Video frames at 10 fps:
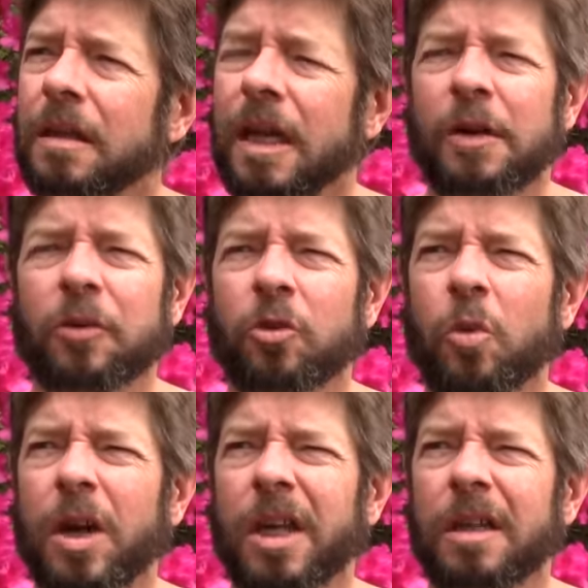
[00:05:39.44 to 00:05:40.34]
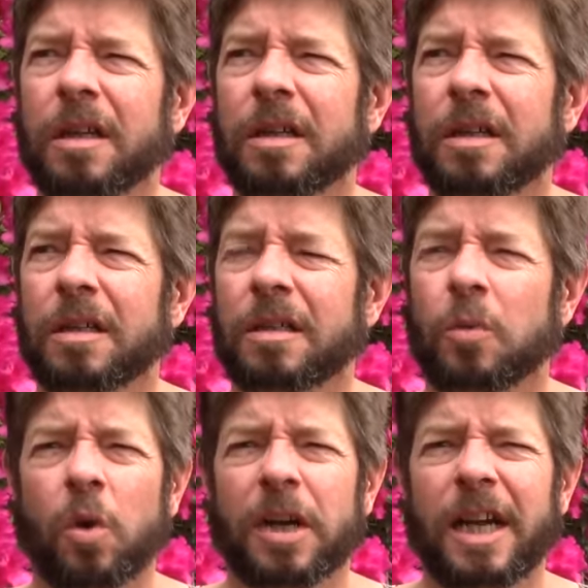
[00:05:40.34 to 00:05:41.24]
and it was
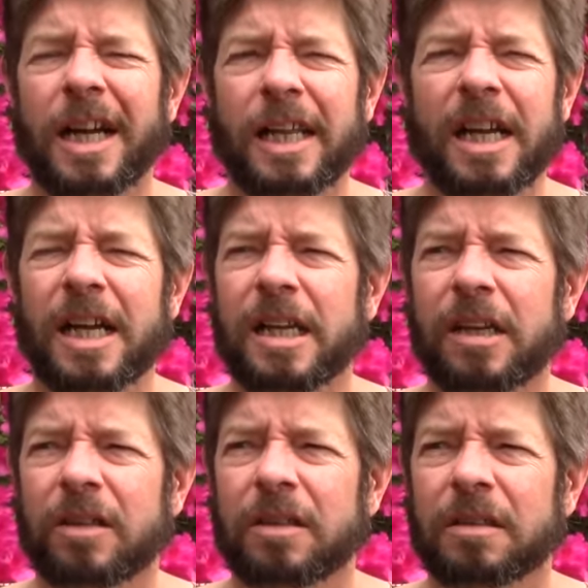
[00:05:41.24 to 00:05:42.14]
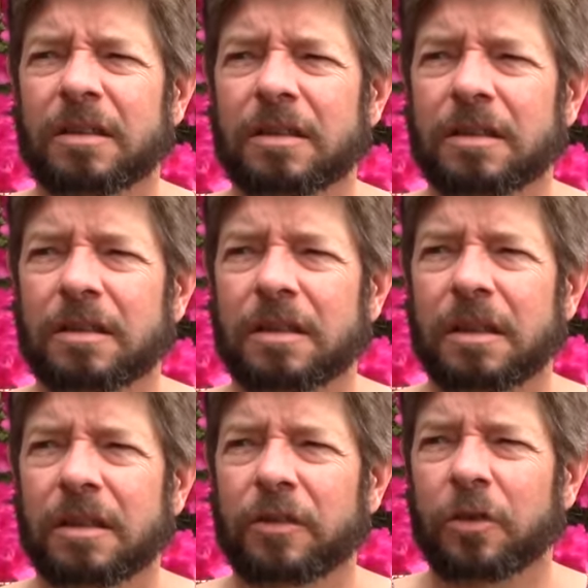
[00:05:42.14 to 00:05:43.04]
21.99 here.
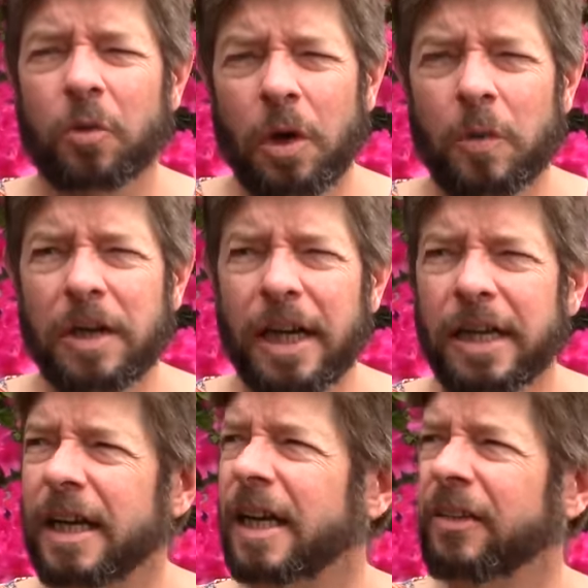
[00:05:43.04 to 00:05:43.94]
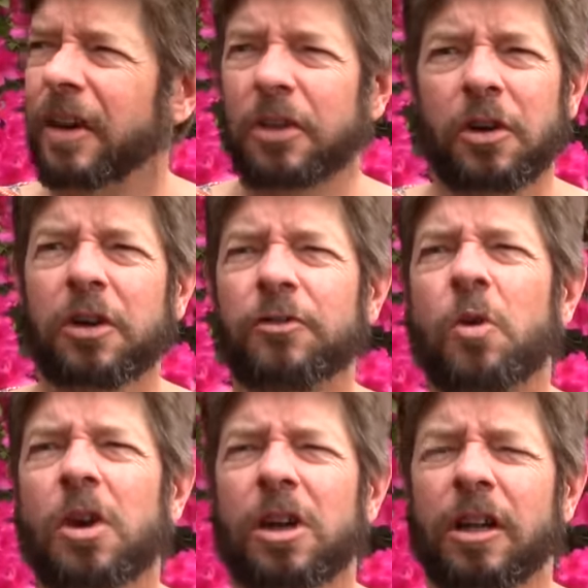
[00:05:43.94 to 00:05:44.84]
So 21.99 is like
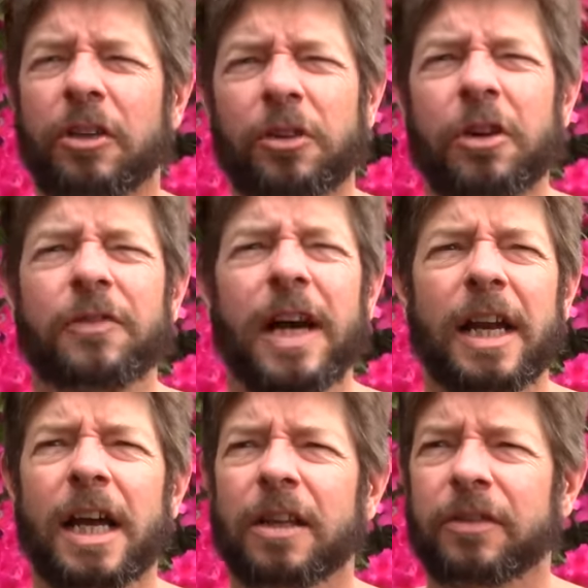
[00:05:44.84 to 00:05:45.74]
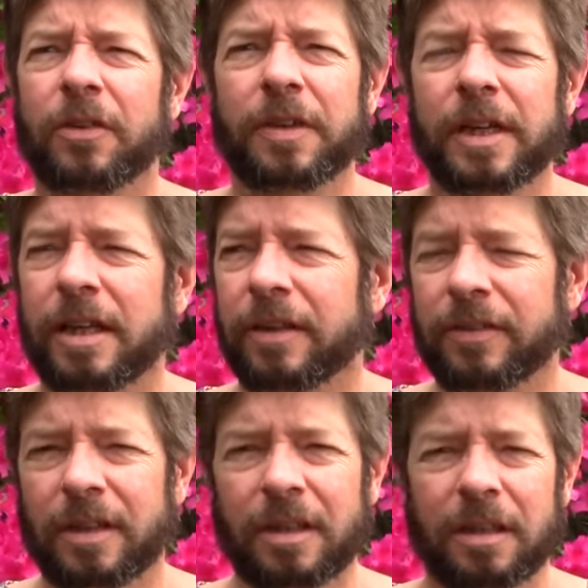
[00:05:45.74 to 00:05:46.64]
34 $35 over there. I
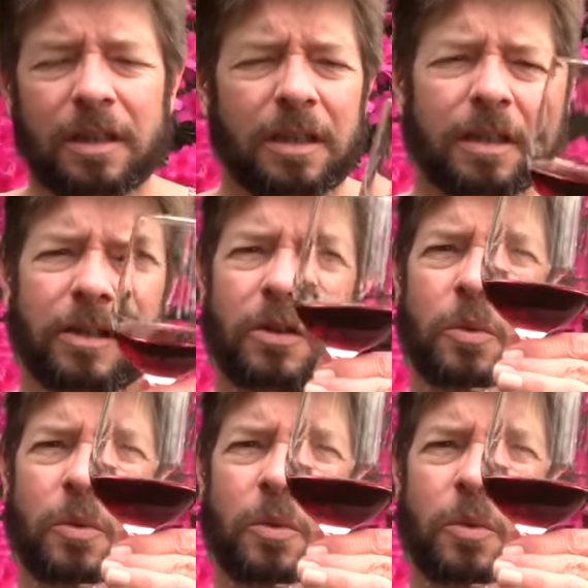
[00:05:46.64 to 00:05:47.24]
said, "Uh-uh, no